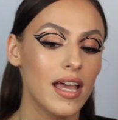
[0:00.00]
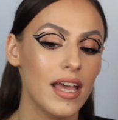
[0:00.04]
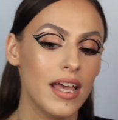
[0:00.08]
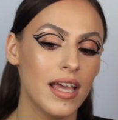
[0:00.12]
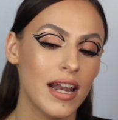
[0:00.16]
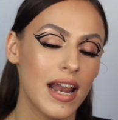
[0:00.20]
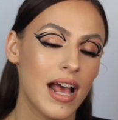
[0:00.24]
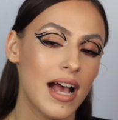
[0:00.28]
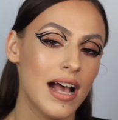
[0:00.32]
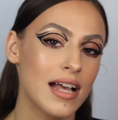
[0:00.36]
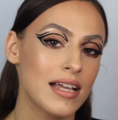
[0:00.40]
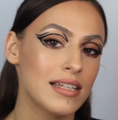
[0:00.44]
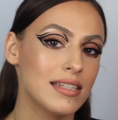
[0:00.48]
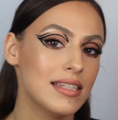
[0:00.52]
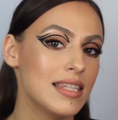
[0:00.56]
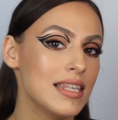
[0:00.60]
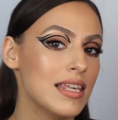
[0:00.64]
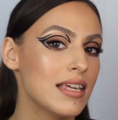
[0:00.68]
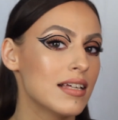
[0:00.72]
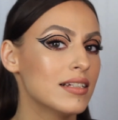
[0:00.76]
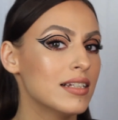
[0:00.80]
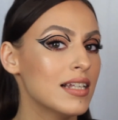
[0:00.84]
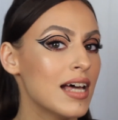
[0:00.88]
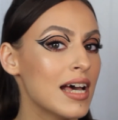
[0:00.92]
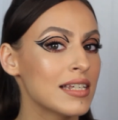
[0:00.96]
It has
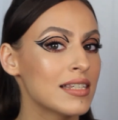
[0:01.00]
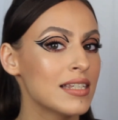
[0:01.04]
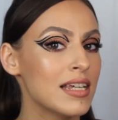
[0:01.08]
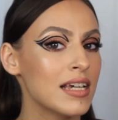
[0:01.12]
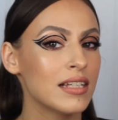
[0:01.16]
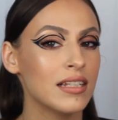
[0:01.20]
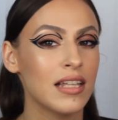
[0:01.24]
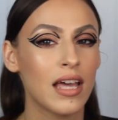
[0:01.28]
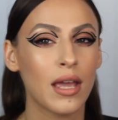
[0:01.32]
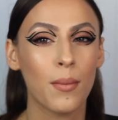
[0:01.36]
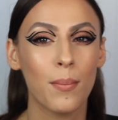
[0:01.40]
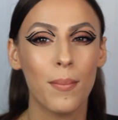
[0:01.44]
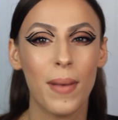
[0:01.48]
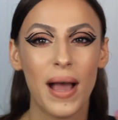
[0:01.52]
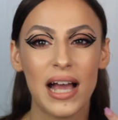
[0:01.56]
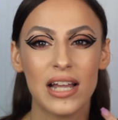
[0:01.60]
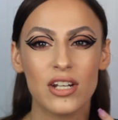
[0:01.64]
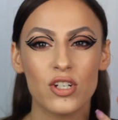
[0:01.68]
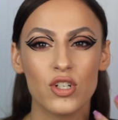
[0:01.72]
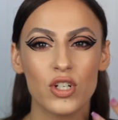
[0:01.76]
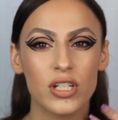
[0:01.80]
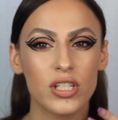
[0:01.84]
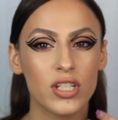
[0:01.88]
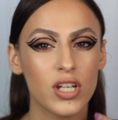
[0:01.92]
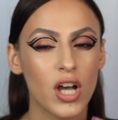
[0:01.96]
the classic like
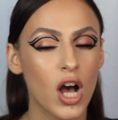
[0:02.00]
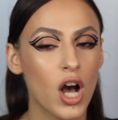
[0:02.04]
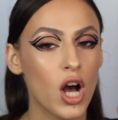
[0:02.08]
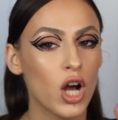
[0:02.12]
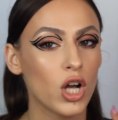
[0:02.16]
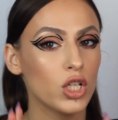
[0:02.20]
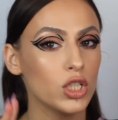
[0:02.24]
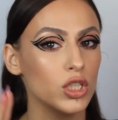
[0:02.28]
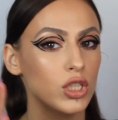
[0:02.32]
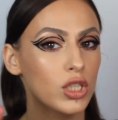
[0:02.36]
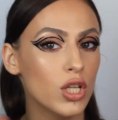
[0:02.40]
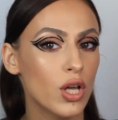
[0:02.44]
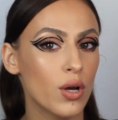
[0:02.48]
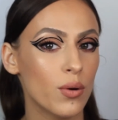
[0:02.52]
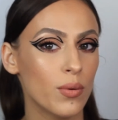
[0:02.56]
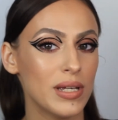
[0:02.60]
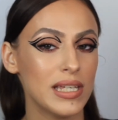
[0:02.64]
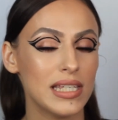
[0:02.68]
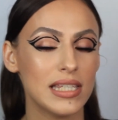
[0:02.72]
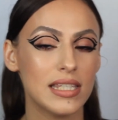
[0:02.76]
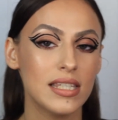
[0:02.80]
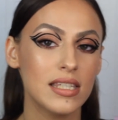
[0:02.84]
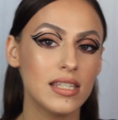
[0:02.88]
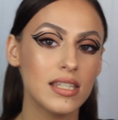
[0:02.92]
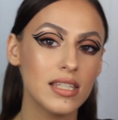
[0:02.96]
Patrick Ta glowy
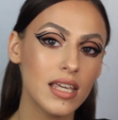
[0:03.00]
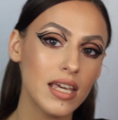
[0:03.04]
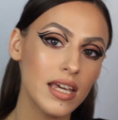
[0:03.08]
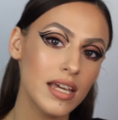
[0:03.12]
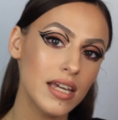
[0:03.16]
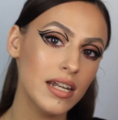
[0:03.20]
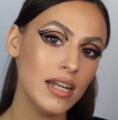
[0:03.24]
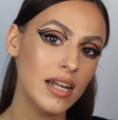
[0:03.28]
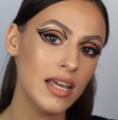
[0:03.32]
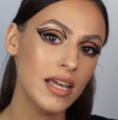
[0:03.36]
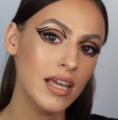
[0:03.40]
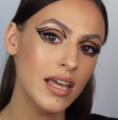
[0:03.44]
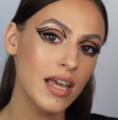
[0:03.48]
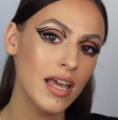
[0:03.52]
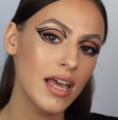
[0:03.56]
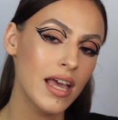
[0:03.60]
skin